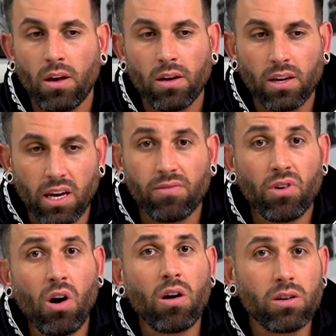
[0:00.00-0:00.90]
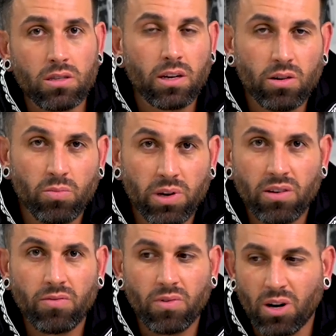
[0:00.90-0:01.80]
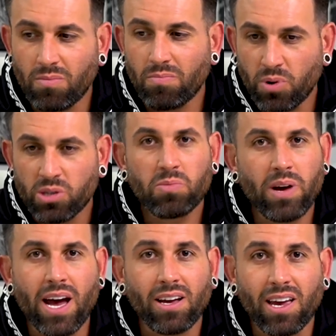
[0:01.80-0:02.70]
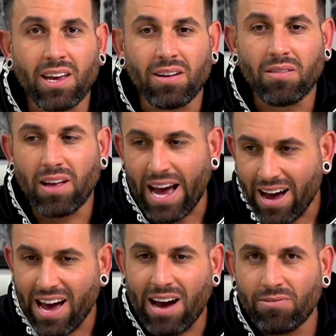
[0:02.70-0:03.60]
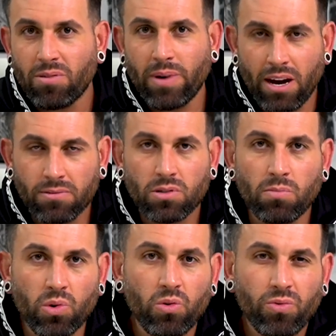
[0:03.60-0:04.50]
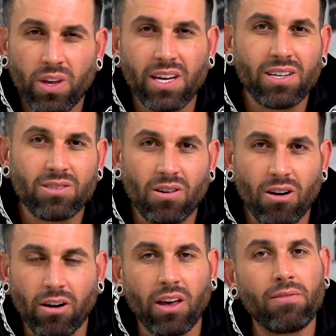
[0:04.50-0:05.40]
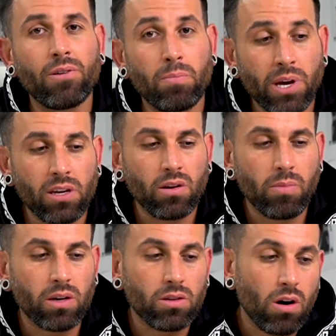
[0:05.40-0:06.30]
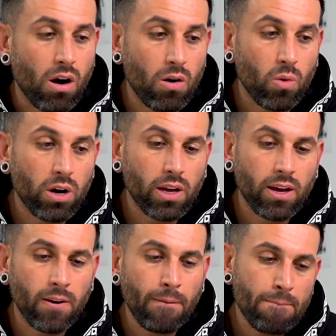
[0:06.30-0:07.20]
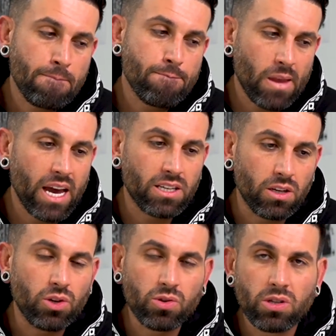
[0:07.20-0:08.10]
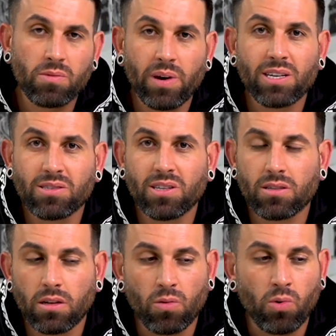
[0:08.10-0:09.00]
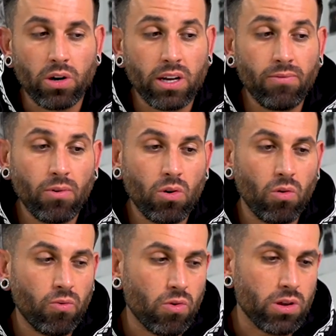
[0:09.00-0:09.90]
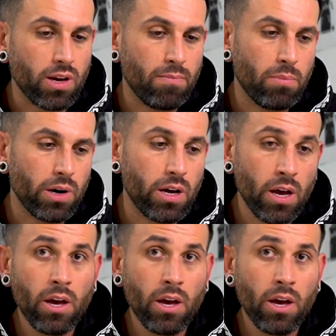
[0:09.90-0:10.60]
give the artist a little bit of pushback and have them have to move things or give an opinion about the artwork, and it usually makes things a little more difficult for them. But